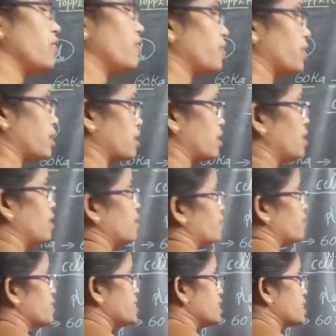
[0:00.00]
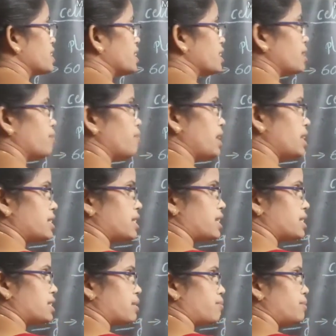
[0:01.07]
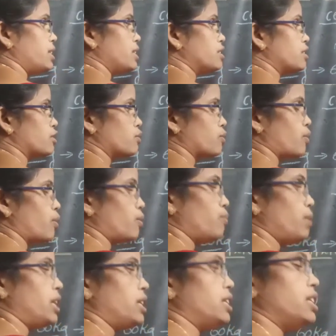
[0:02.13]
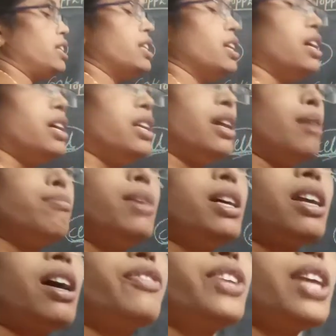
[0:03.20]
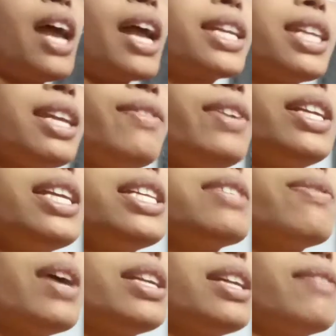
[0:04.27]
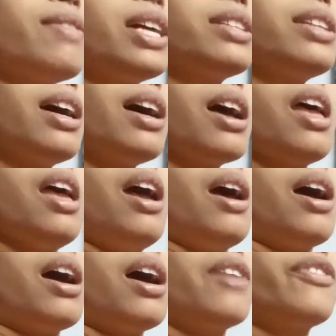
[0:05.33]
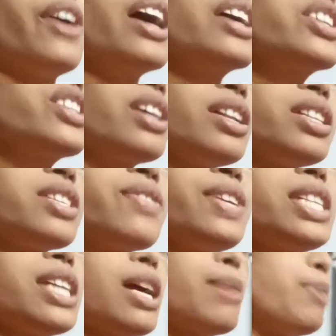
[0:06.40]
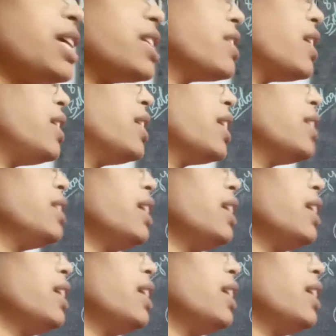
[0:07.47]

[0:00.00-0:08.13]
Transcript: for physical basis, means so many number of activities, whatever the functions which are present in